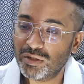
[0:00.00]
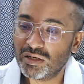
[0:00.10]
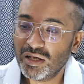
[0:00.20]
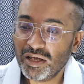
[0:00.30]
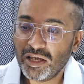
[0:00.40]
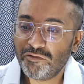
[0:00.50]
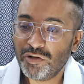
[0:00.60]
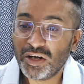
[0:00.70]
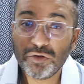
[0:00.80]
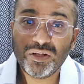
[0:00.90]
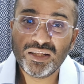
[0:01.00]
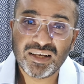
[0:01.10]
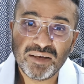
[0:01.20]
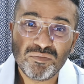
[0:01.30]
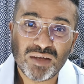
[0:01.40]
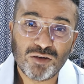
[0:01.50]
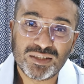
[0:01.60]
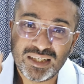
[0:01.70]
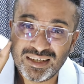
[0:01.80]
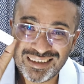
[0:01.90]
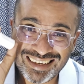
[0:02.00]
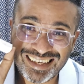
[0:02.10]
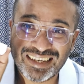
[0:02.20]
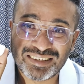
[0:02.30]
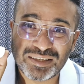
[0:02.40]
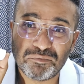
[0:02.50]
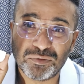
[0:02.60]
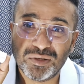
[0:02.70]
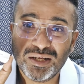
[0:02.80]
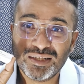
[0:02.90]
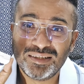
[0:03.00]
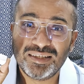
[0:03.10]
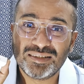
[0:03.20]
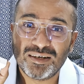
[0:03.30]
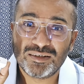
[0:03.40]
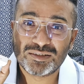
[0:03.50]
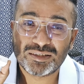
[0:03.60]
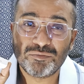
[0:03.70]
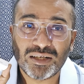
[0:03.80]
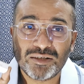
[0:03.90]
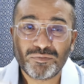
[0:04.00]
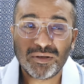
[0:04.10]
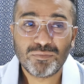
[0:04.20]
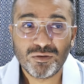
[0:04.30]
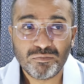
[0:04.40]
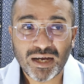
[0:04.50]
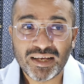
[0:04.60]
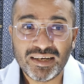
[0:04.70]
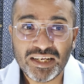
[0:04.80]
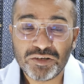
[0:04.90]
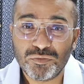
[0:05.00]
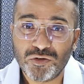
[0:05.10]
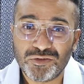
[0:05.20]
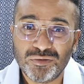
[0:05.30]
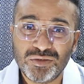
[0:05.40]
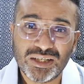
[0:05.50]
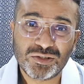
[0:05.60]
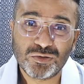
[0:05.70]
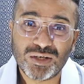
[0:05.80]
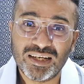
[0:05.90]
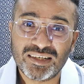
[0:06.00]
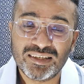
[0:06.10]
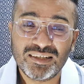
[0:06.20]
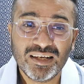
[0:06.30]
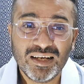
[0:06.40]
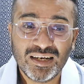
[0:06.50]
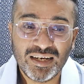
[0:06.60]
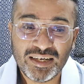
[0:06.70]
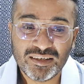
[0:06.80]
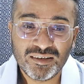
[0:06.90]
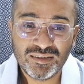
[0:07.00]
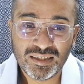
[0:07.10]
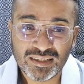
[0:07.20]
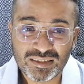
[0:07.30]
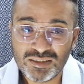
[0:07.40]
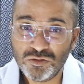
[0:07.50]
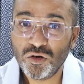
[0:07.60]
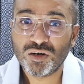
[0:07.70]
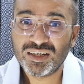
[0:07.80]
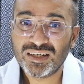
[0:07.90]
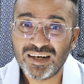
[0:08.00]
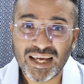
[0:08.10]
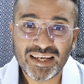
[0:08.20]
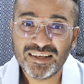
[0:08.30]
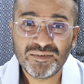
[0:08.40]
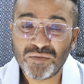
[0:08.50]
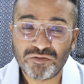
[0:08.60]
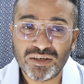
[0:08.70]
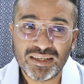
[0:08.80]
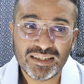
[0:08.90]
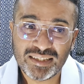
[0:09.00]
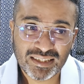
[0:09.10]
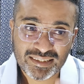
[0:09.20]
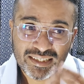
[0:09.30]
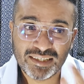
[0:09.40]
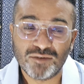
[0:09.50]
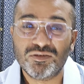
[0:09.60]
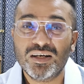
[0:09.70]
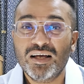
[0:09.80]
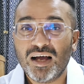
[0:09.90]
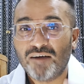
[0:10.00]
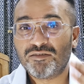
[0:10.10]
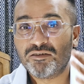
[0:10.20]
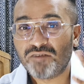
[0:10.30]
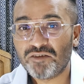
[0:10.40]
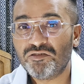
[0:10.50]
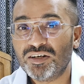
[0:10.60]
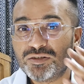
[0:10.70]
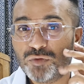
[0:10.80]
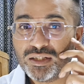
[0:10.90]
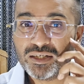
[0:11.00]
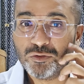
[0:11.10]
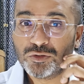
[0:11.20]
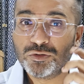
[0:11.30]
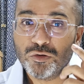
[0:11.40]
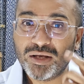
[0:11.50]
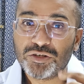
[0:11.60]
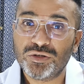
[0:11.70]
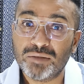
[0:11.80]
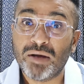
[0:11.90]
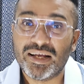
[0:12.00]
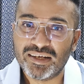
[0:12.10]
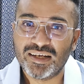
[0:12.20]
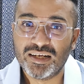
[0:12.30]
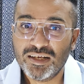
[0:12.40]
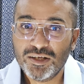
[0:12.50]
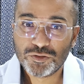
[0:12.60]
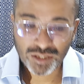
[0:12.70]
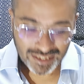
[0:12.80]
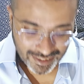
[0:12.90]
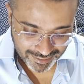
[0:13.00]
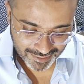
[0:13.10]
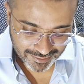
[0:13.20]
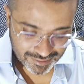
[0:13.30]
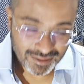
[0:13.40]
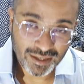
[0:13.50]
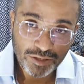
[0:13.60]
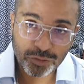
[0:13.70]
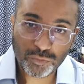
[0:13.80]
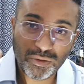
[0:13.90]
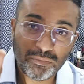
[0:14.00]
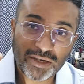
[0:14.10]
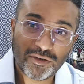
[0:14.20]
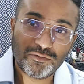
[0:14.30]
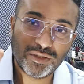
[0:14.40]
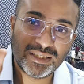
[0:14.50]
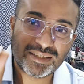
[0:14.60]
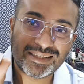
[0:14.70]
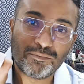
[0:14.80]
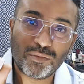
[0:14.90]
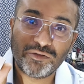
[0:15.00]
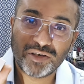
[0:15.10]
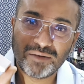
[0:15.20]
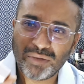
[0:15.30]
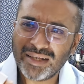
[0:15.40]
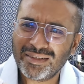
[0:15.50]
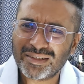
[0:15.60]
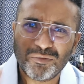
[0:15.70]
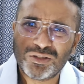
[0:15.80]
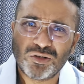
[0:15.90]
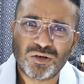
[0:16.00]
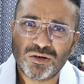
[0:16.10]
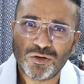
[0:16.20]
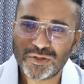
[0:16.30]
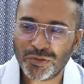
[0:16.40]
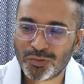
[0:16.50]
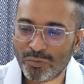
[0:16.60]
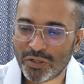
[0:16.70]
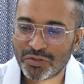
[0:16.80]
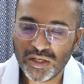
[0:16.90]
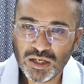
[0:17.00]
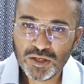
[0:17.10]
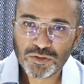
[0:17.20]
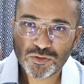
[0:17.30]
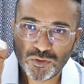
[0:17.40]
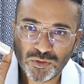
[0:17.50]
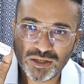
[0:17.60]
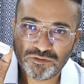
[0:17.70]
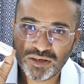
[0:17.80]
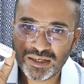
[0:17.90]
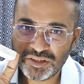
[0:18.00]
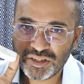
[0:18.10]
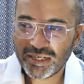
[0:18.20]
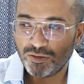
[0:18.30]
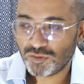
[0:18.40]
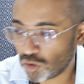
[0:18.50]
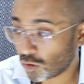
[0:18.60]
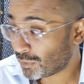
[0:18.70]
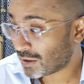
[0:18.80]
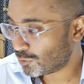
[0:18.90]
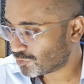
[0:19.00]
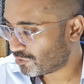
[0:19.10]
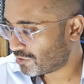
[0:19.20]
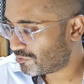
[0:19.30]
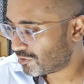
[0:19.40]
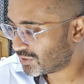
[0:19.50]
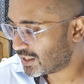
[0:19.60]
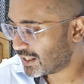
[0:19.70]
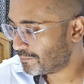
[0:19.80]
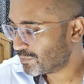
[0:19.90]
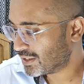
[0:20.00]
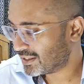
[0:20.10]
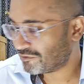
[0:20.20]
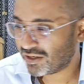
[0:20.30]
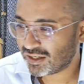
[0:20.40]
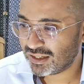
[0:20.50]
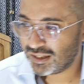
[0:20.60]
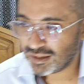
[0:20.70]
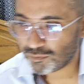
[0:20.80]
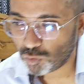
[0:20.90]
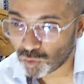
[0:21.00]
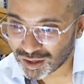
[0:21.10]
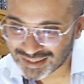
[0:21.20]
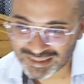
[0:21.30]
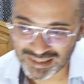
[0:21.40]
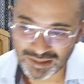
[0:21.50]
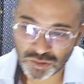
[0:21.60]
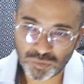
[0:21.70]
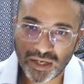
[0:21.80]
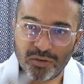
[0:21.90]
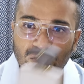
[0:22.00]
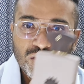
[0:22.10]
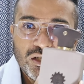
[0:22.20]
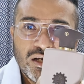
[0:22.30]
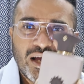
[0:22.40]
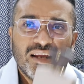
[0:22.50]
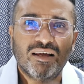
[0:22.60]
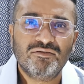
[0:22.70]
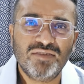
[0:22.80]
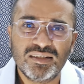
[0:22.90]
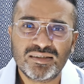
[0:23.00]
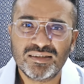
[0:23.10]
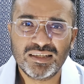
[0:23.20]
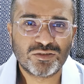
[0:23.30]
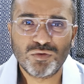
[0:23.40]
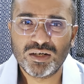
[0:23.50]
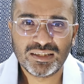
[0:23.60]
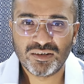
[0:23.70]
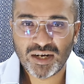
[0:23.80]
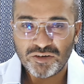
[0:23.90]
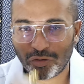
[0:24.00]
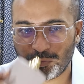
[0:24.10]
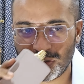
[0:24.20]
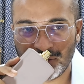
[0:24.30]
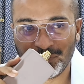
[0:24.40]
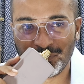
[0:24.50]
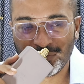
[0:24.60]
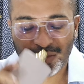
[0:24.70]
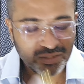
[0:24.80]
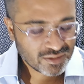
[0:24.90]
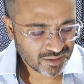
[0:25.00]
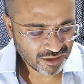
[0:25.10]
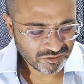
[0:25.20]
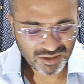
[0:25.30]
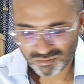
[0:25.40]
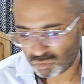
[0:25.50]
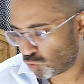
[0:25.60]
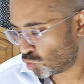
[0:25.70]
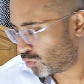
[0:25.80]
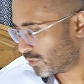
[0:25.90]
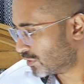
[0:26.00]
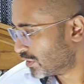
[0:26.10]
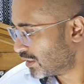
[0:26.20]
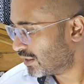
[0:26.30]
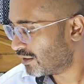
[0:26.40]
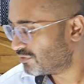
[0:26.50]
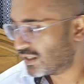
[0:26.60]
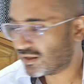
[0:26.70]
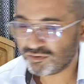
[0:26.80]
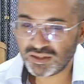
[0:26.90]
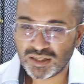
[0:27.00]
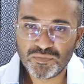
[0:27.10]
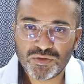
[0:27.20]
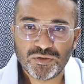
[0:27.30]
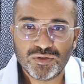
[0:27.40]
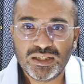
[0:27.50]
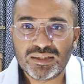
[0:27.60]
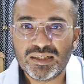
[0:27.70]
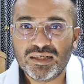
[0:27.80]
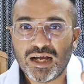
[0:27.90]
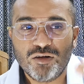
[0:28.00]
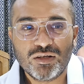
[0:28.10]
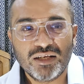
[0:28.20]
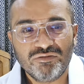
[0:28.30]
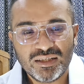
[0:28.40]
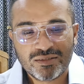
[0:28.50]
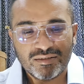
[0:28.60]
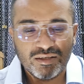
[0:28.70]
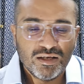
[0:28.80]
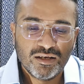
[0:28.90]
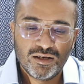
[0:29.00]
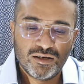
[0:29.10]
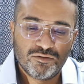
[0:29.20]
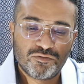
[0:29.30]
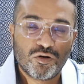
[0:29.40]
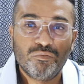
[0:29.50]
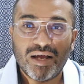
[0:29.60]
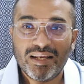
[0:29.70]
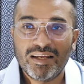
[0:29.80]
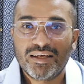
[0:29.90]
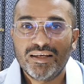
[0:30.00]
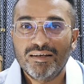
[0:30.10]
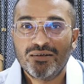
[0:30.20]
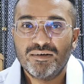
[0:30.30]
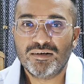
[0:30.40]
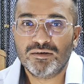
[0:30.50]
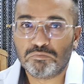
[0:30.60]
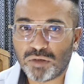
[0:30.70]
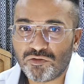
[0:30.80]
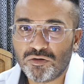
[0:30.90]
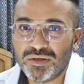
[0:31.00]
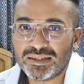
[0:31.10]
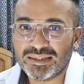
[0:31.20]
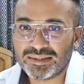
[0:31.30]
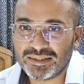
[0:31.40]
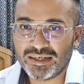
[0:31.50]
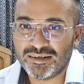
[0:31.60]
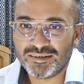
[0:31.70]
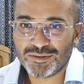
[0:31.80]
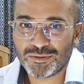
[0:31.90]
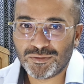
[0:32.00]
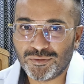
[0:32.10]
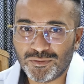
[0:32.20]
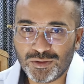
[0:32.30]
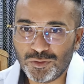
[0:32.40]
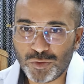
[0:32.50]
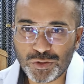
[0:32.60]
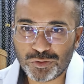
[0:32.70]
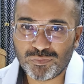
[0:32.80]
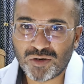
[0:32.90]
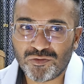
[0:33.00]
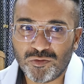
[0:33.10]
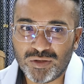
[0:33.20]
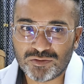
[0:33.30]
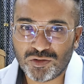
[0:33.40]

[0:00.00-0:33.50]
But if you're new in the game, I would say get a sample. These are sometimes people buy a niche perfume just to collect it. Later, they just do not like it. After testing, they sell it off. After 5 years, when their nose grow mature, they buy it again. So in that case, you'd be better off with the sample. If you can buy this somewhere, it's not going to cost you so much. So definitely check it out. Not my most favorite from the line. Definitely number one is still the tobacco. I love this. This one is the right formula. Just love it. Ooh, love that, love that. So this thing, I'll give this for my liking. Performance is 10. So no issue with performance.